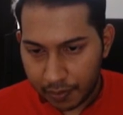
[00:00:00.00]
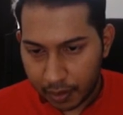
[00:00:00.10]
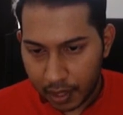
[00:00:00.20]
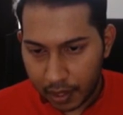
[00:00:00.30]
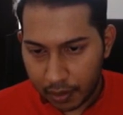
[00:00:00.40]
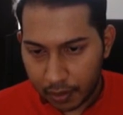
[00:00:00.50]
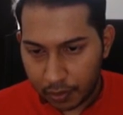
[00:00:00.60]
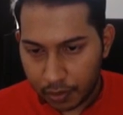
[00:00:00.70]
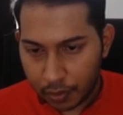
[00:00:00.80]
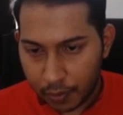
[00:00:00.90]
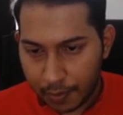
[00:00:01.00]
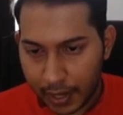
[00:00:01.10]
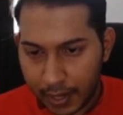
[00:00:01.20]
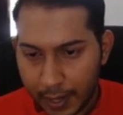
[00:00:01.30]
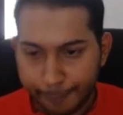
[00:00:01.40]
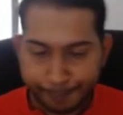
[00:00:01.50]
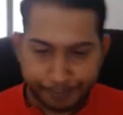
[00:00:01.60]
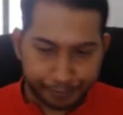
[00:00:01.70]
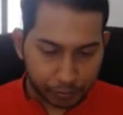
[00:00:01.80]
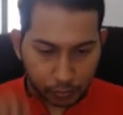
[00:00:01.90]
Okay, close square bracket.
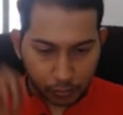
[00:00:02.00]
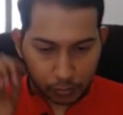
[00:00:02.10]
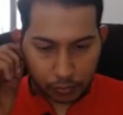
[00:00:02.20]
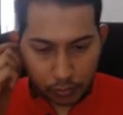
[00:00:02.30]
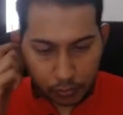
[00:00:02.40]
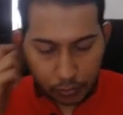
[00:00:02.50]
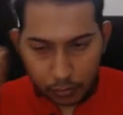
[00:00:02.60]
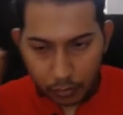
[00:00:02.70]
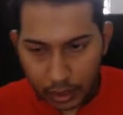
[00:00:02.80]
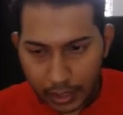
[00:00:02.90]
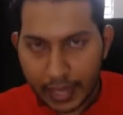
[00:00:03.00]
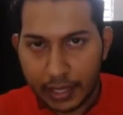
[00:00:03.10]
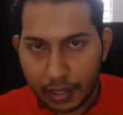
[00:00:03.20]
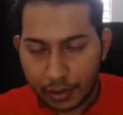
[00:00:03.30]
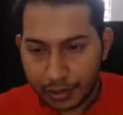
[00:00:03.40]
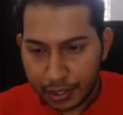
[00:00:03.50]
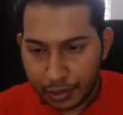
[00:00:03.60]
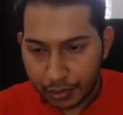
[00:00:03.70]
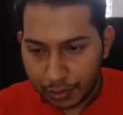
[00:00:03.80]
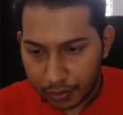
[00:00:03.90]
Okay, and then
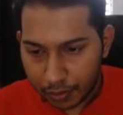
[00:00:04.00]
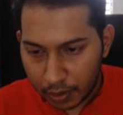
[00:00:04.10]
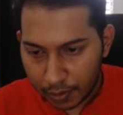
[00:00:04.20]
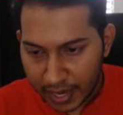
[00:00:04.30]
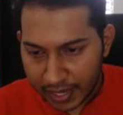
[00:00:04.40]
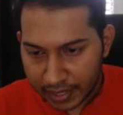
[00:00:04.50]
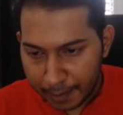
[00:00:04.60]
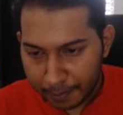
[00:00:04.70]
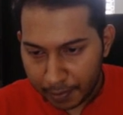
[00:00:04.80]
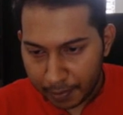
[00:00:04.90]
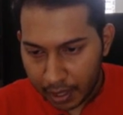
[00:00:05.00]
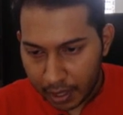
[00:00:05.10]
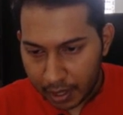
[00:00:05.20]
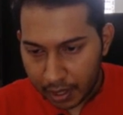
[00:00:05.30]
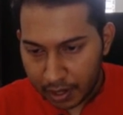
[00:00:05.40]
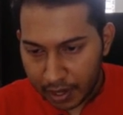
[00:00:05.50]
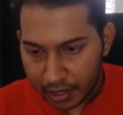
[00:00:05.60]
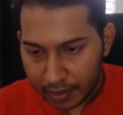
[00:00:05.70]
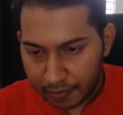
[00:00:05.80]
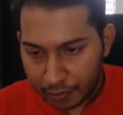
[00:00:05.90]
continue our next step,
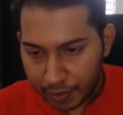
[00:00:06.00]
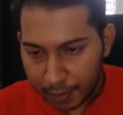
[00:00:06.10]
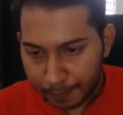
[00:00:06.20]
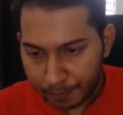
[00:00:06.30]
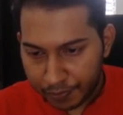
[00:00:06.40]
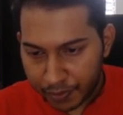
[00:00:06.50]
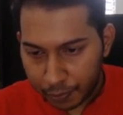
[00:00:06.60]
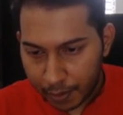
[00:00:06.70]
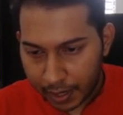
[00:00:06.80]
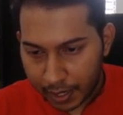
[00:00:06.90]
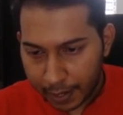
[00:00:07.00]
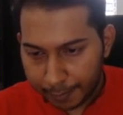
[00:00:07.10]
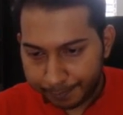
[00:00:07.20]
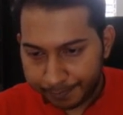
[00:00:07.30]
negative 3 square bracket